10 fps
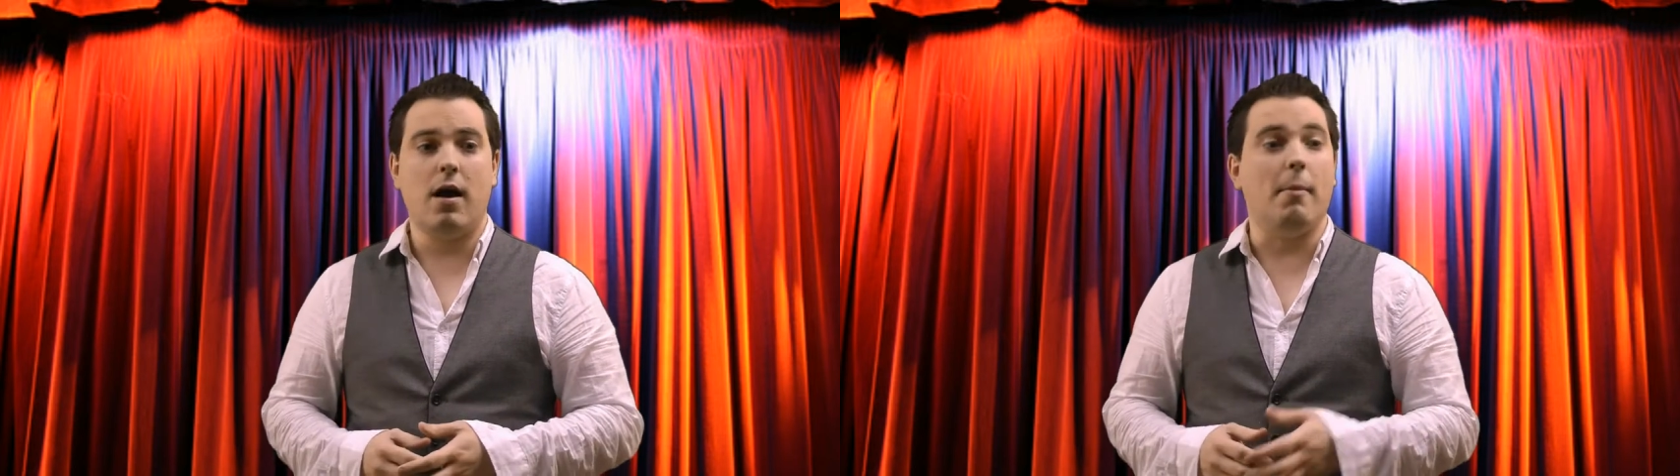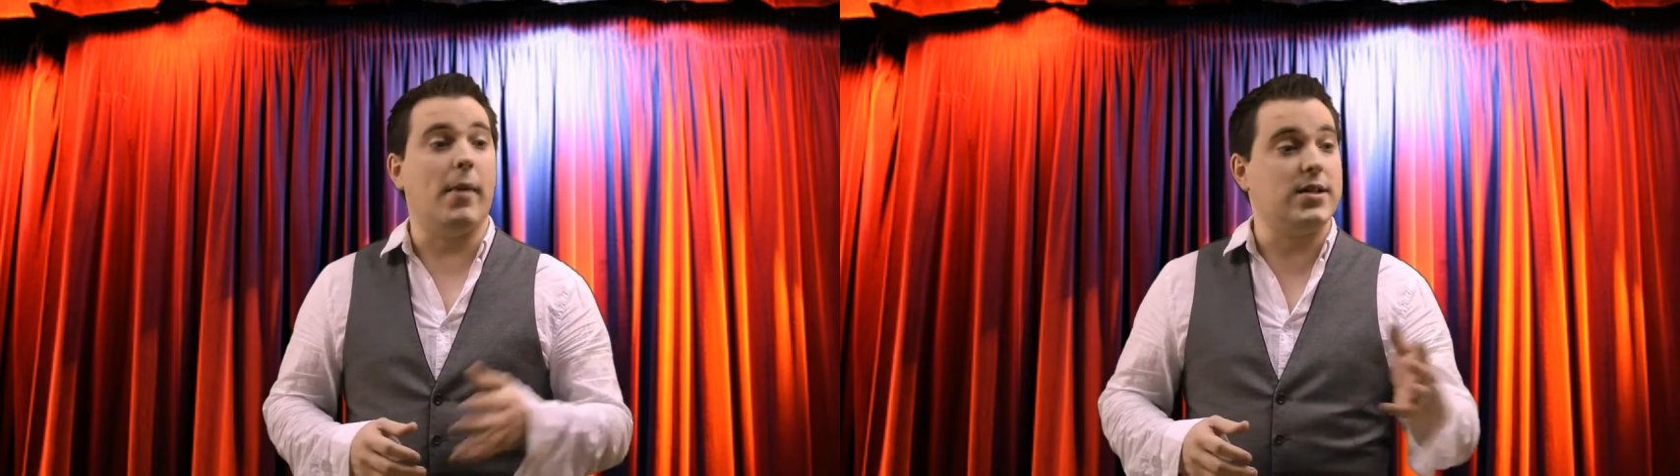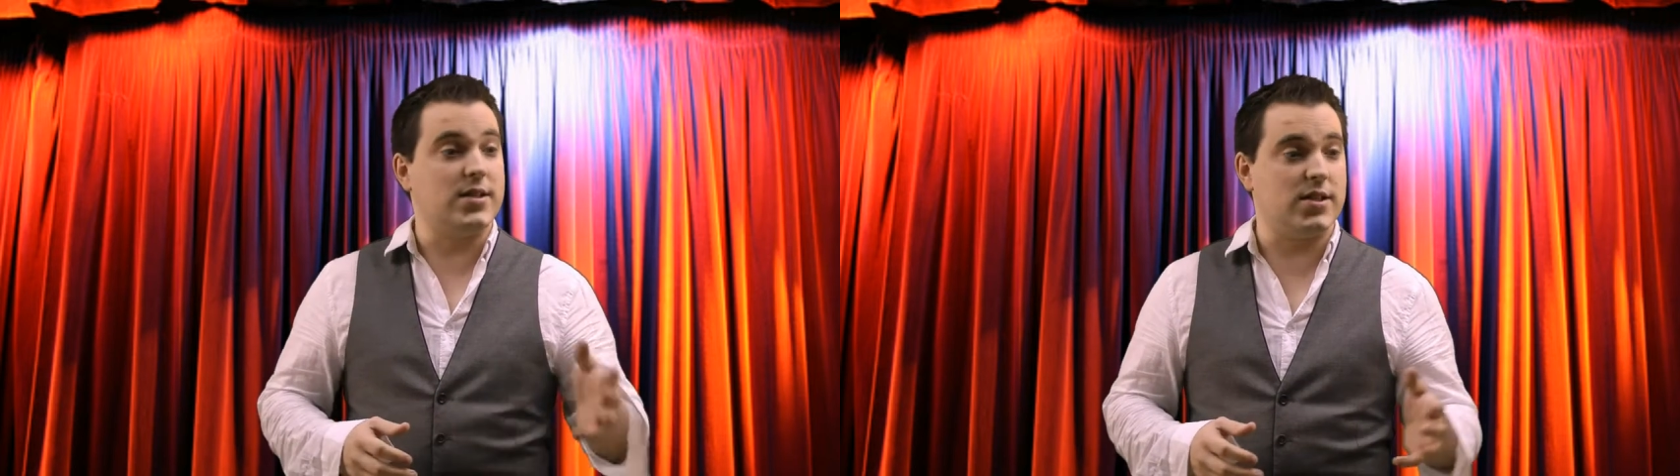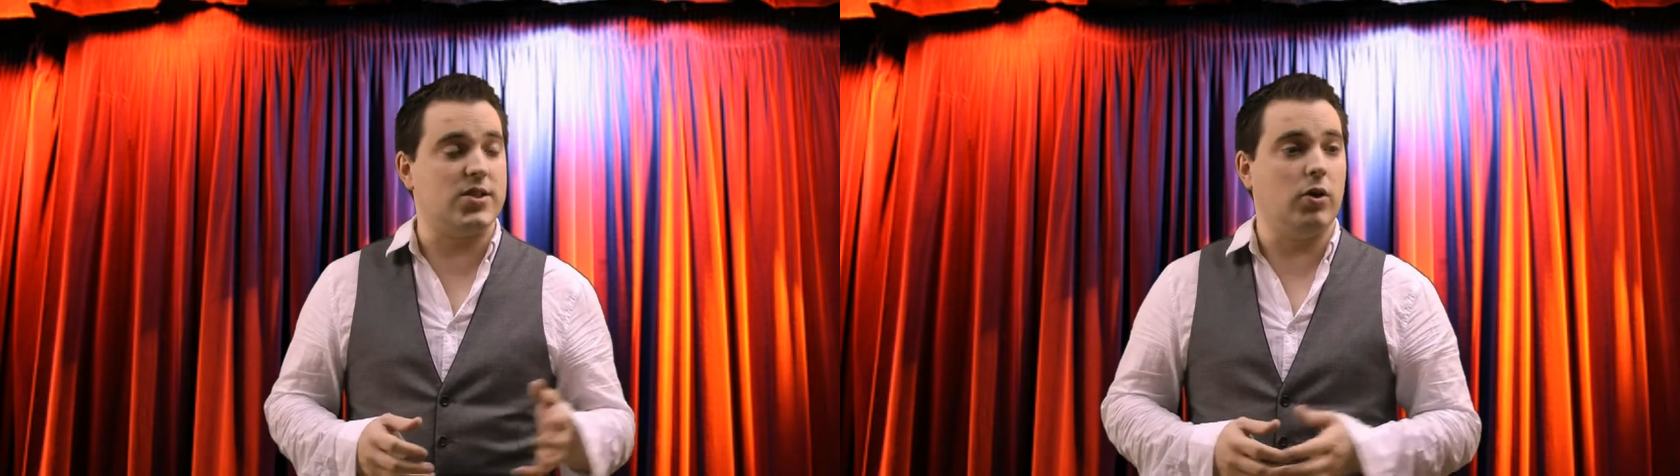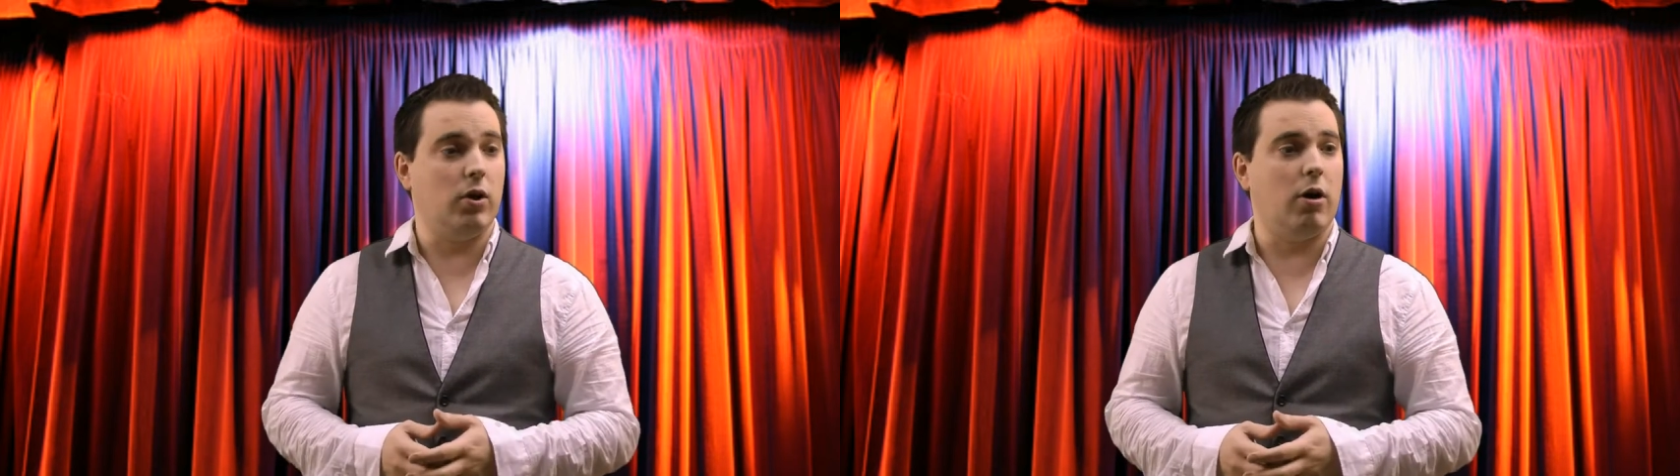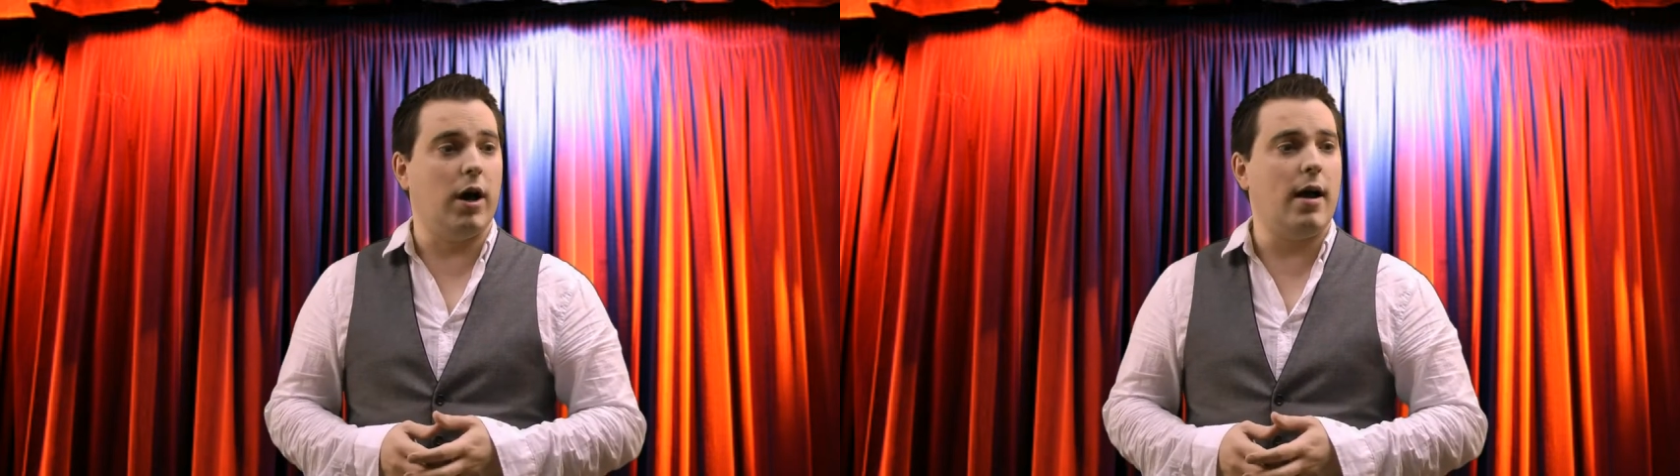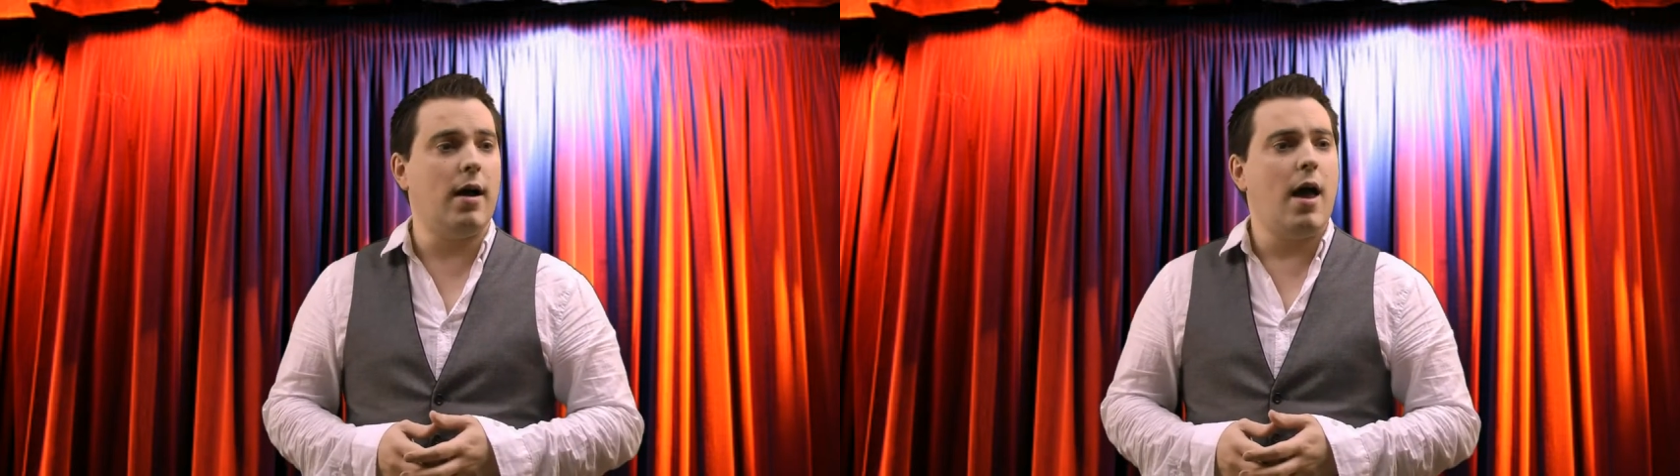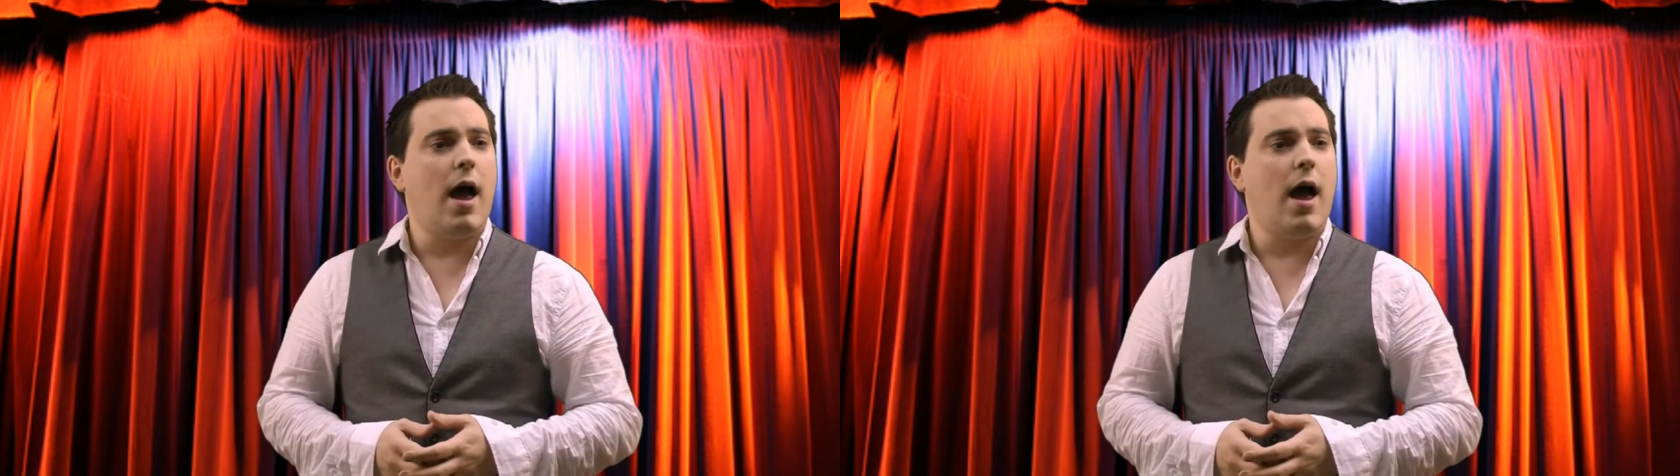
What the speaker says: my sister Laura,